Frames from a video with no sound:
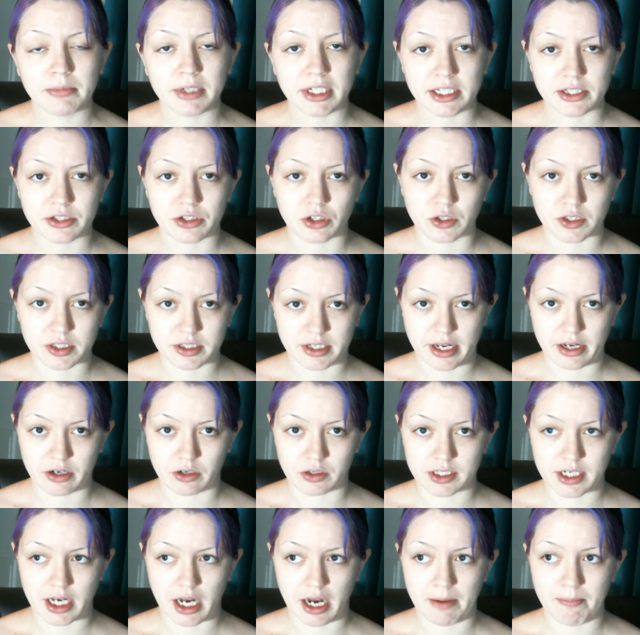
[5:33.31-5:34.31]
Eastern
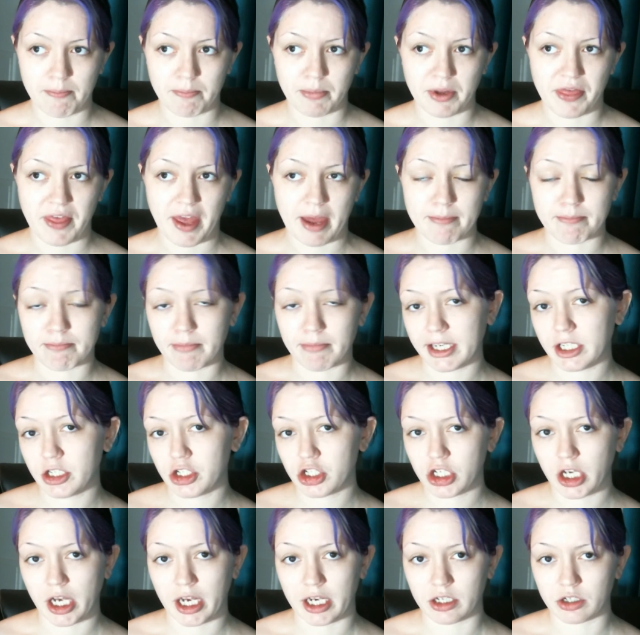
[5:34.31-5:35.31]
Standard Time, but that might
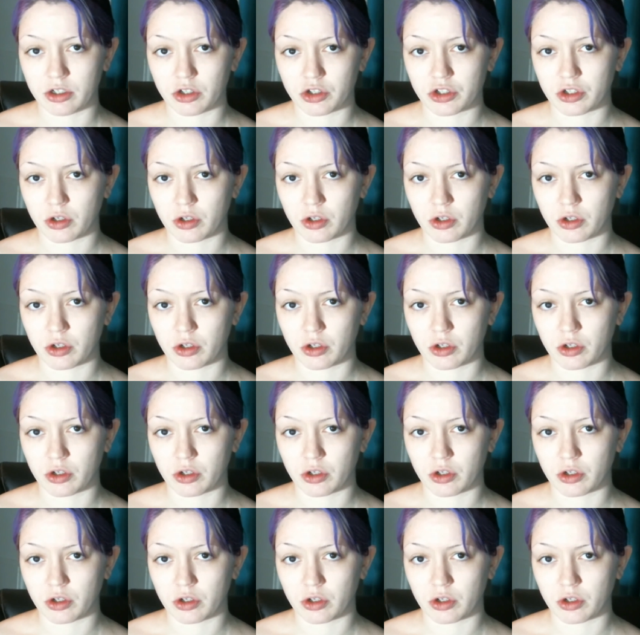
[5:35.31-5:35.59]
change.